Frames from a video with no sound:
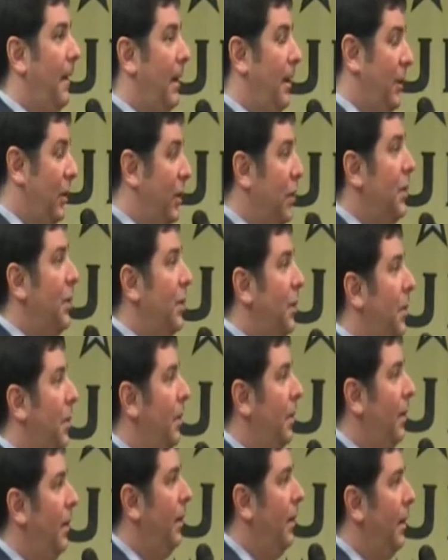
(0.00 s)
and
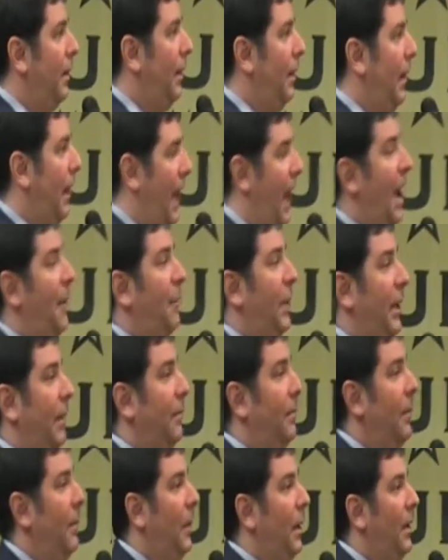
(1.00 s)
do happen.
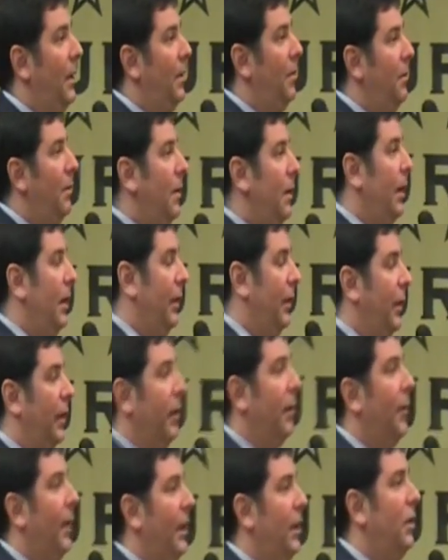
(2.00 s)
And the
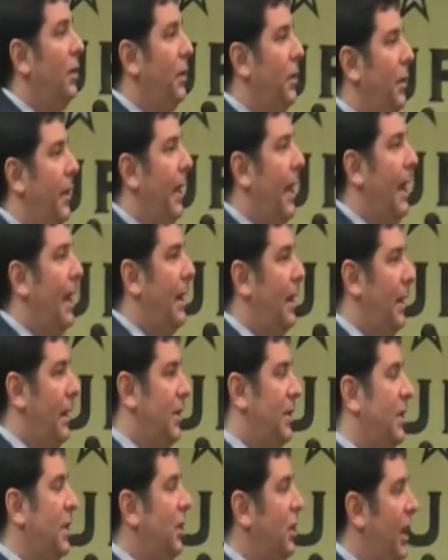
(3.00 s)
only way to do that
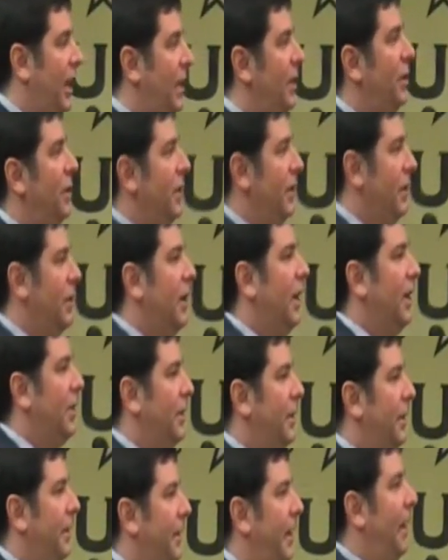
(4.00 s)
is to change the
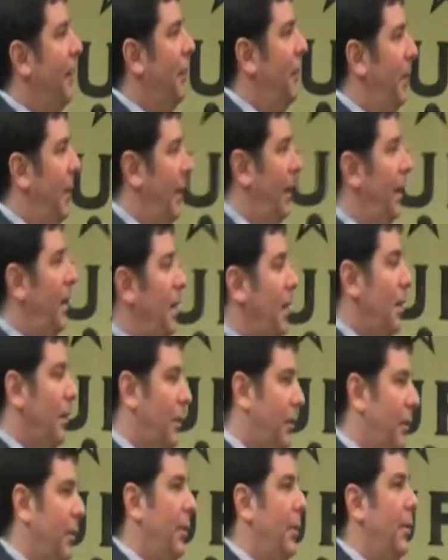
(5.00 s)
structure of government
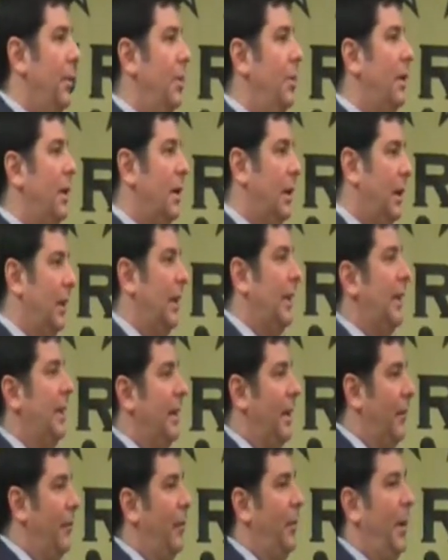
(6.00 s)
through
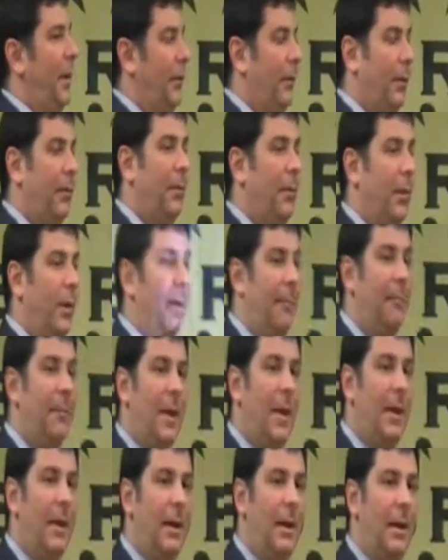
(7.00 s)
clean government reform.
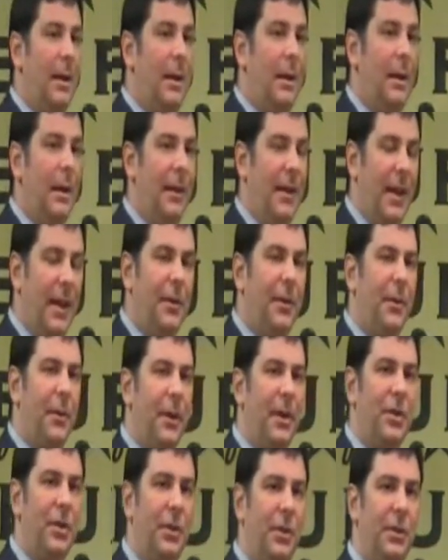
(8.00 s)
The other
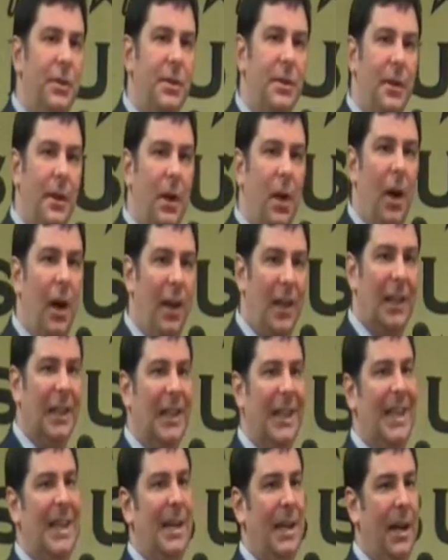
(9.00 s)
issues on a
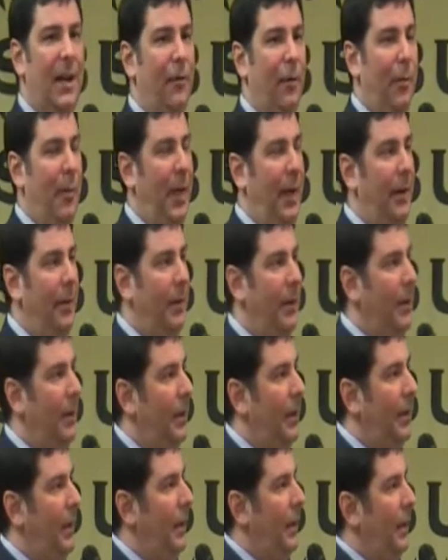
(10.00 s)
lean government.
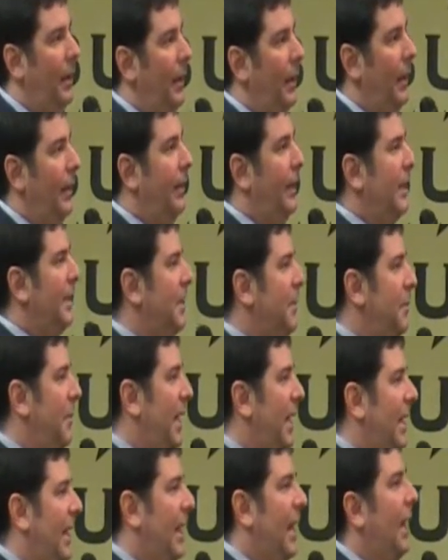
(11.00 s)
It doesn't
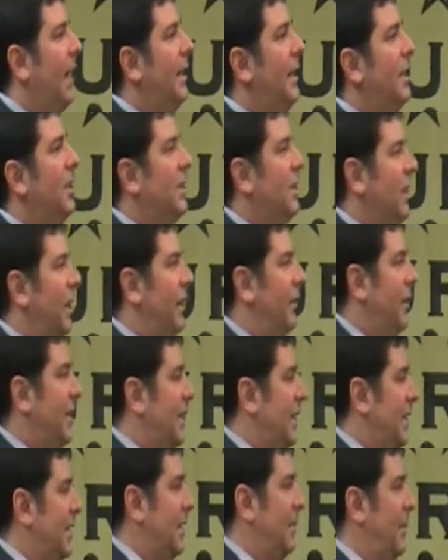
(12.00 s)
mean cutting
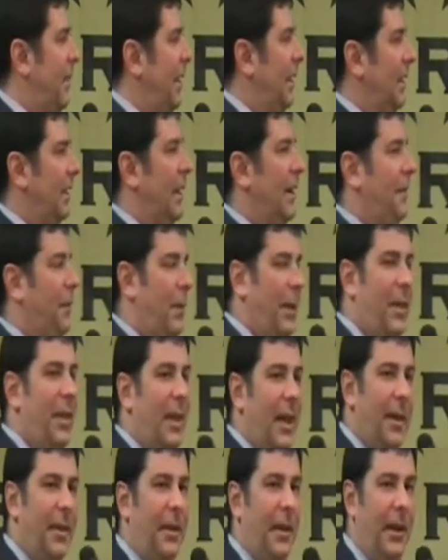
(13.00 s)
services and being left with
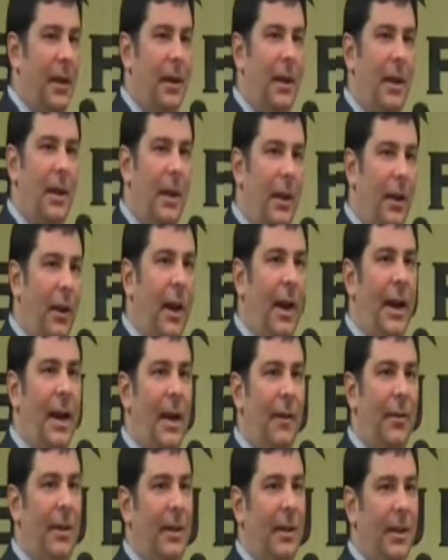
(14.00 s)
nothing and not
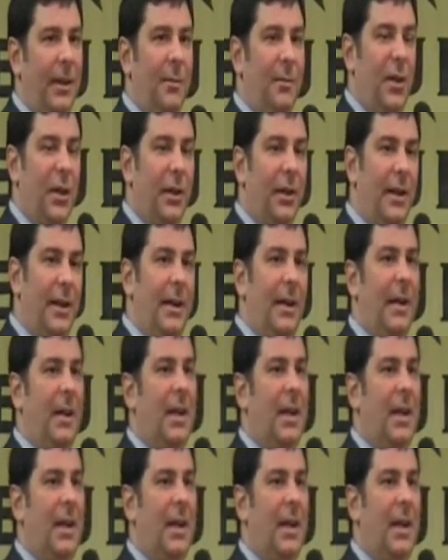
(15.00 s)
having the ability to